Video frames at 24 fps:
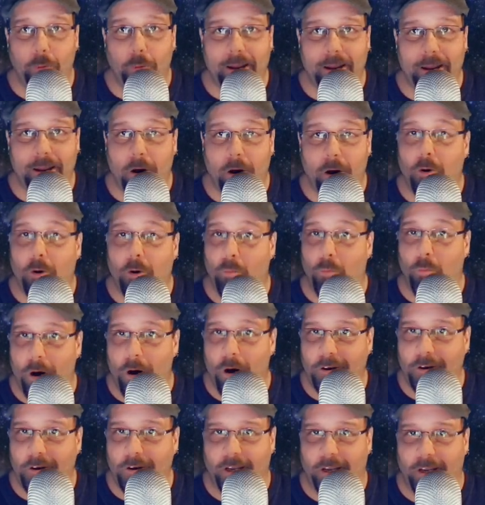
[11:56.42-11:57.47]
or
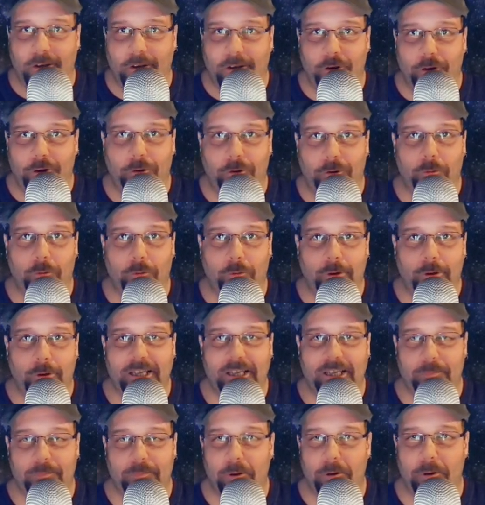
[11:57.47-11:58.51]
wanting to do
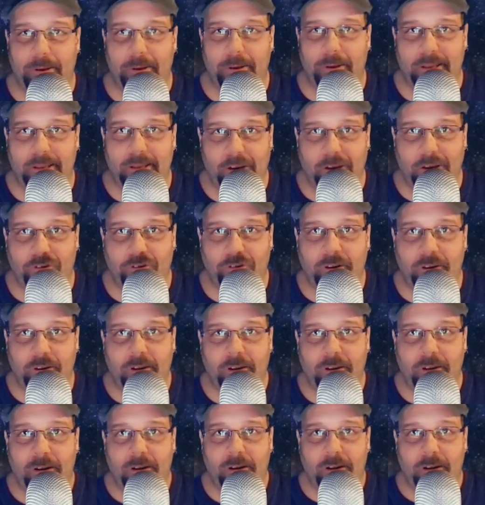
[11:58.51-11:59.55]
experimentation
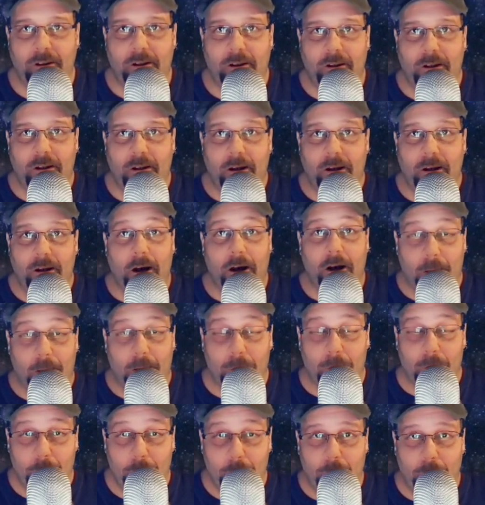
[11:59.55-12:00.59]
on the
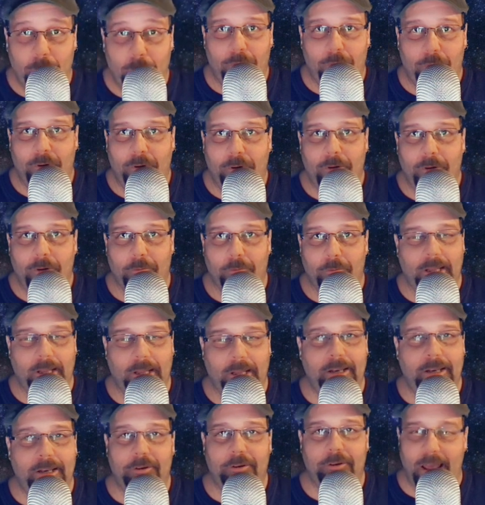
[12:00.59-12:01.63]
moon related
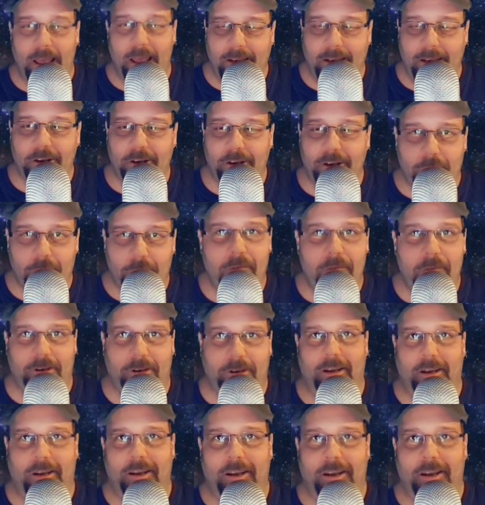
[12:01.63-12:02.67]
to
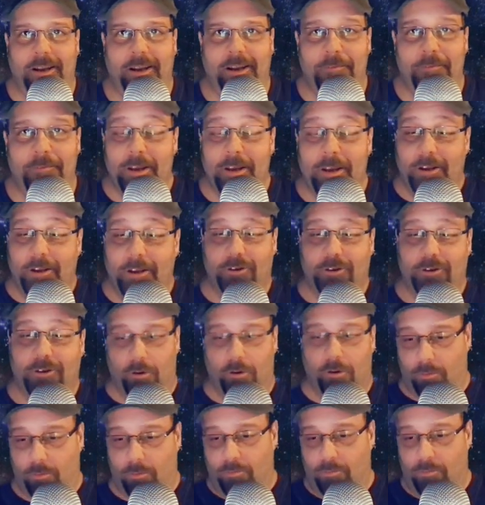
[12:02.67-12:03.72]
anti-gravity.
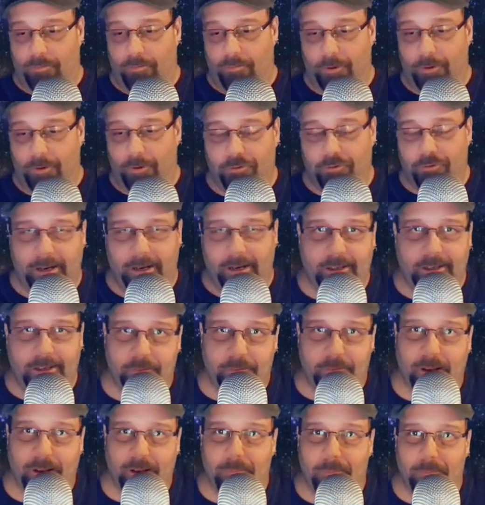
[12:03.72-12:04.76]
So they're trying to
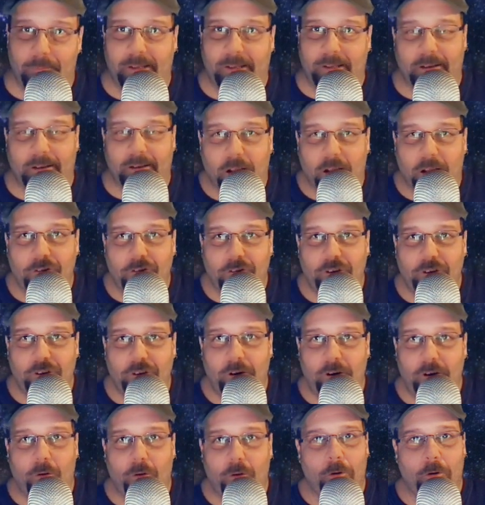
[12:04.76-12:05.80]
develop the technology,
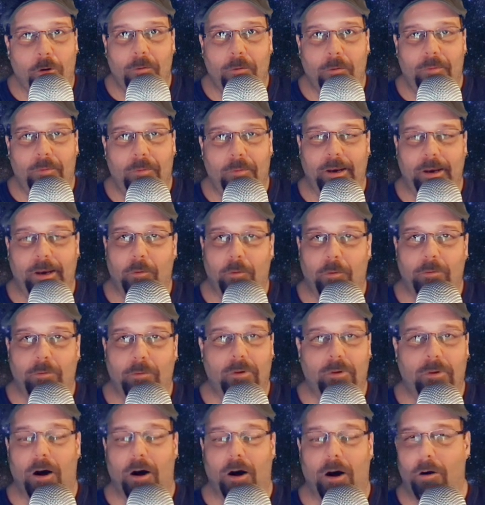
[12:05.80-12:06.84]
or they know
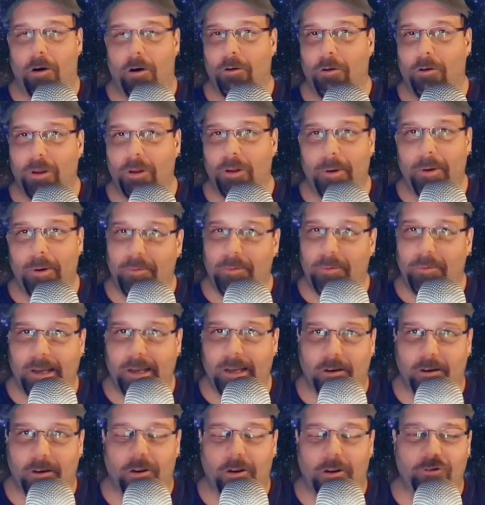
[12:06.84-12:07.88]
all about the
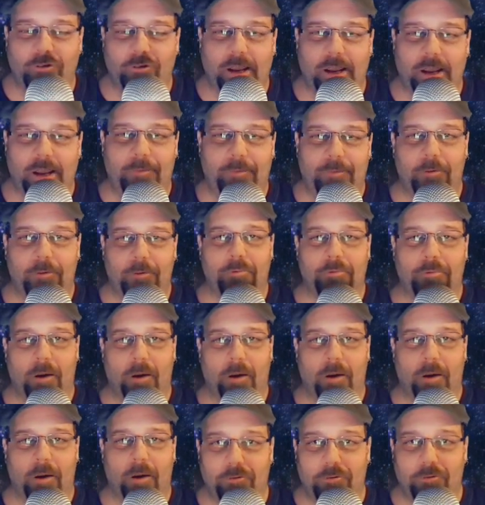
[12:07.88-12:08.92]
technology and they're
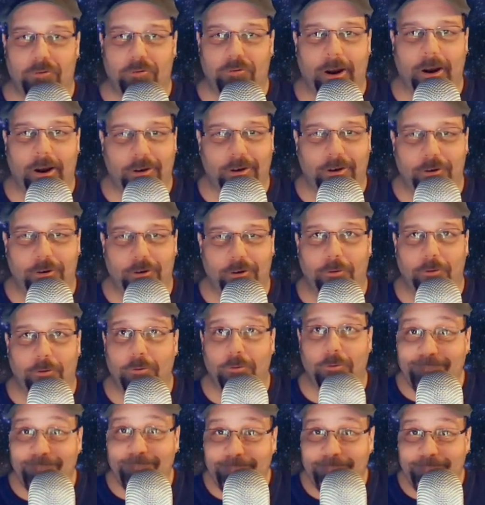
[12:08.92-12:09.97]
probably trying to
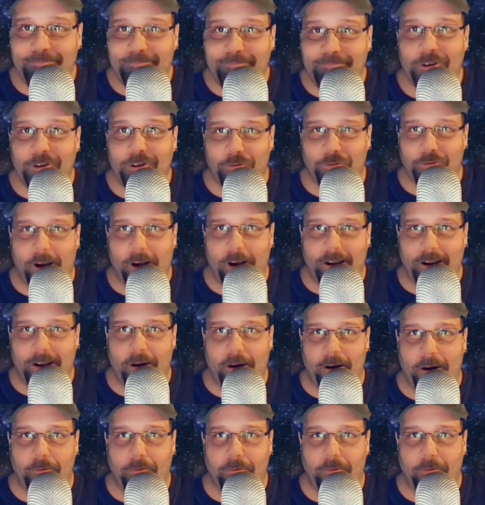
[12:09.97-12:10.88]
try it out.